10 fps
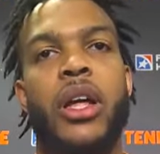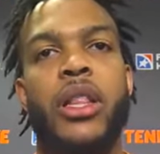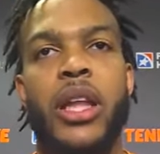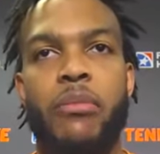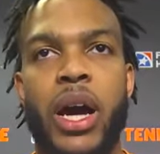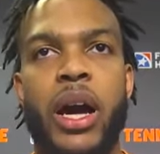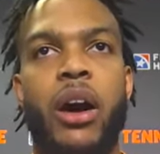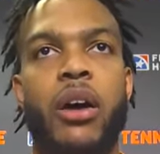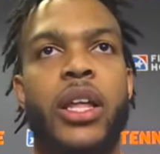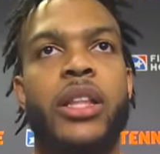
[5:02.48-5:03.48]
let my
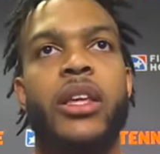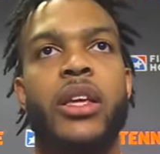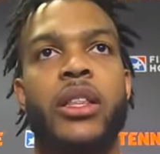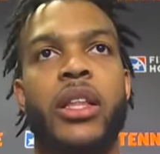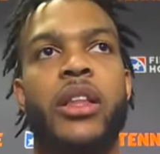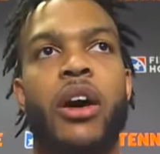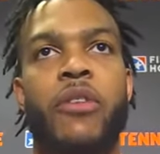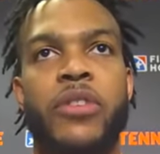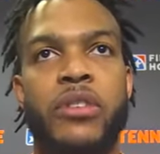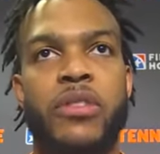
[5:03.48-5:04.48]
uh, let the let the
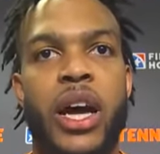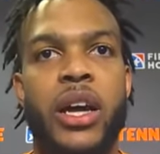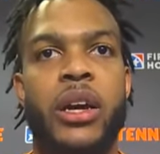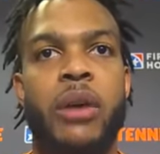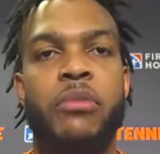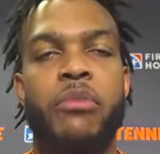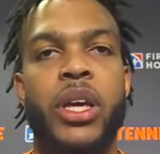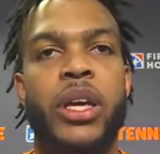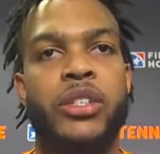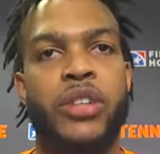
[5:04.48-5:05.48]
offensive side come to
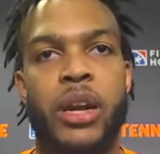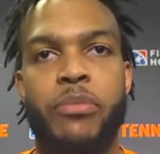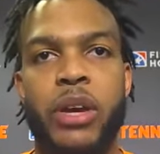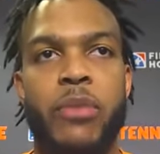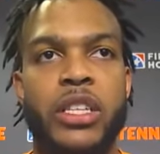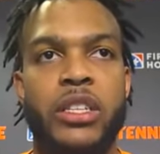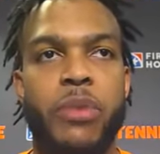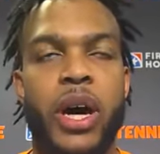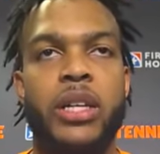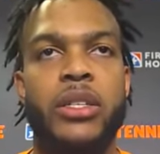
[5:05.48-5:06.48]
me and try to pick my
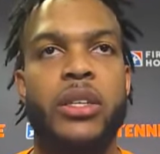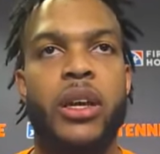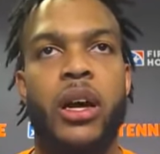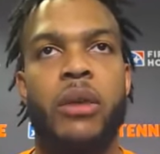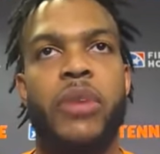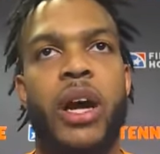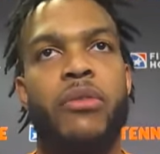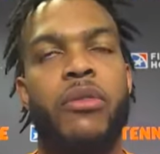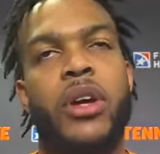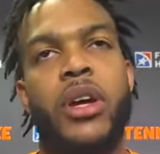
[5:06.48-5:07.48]
spots. Um,
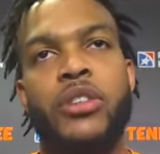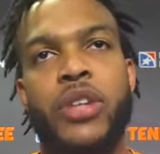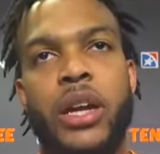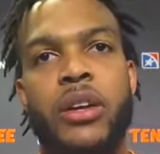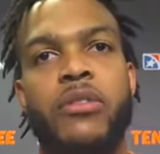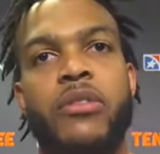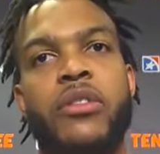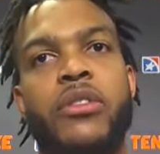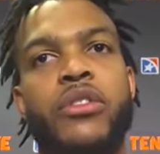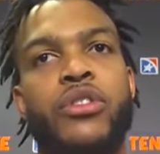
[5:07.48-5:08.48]
not trying to
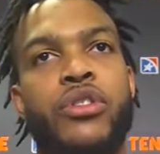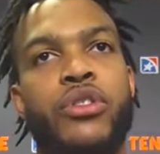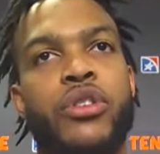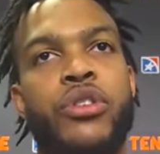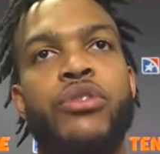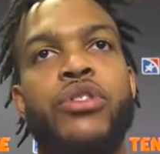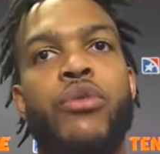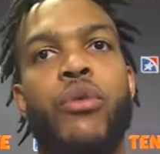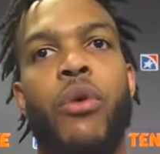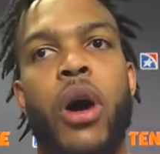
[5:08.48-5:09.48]
use
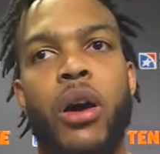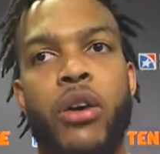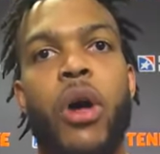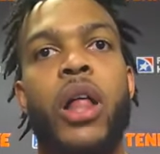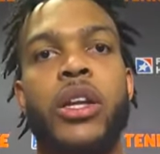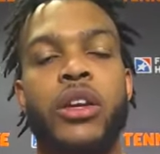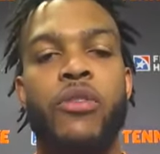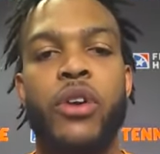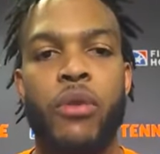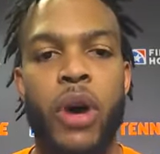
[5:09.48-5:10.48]
qual- quality
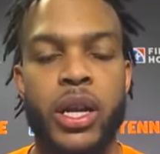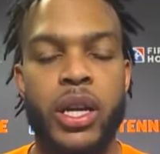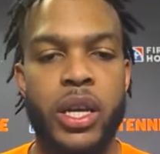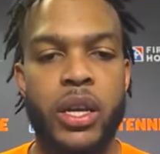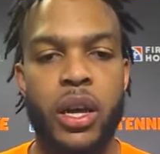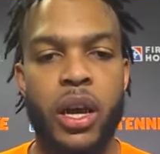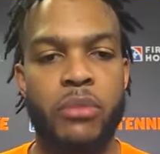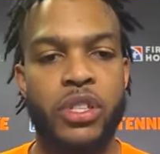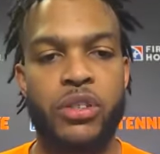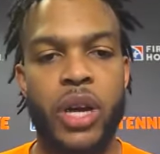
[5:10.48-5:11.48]
over quantity.
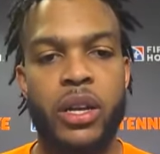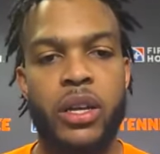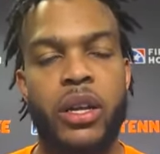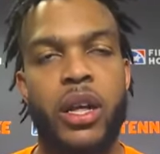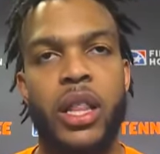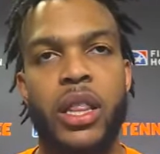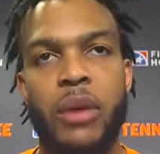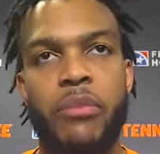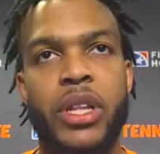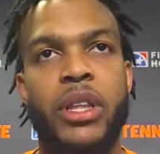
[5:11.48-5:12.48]
Um, just trying to
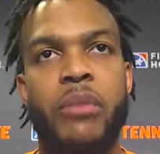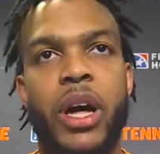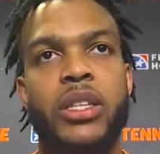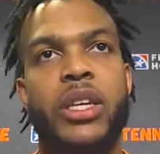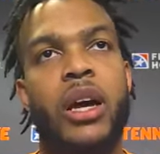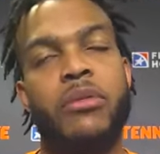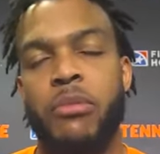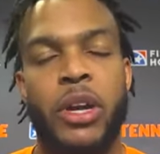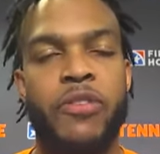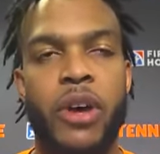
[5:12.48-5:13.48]
limit the amount of times.
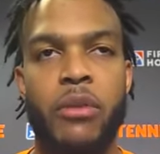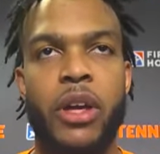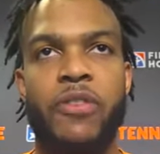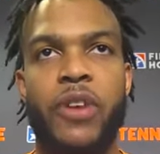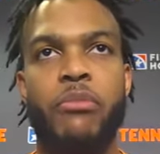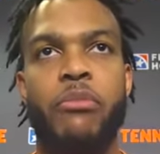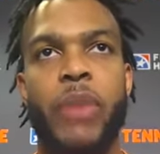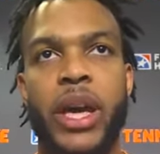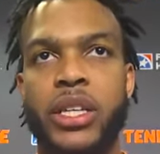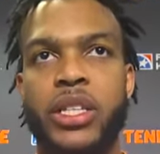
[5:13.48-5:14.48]
But if I'm if I'm
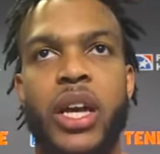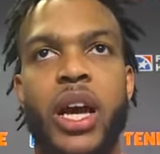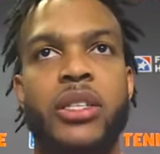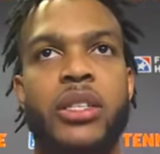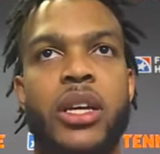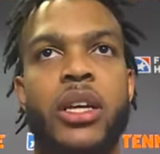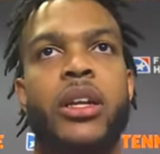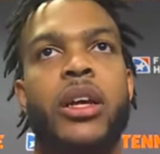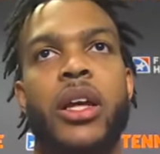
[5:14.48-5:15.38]
making shots, then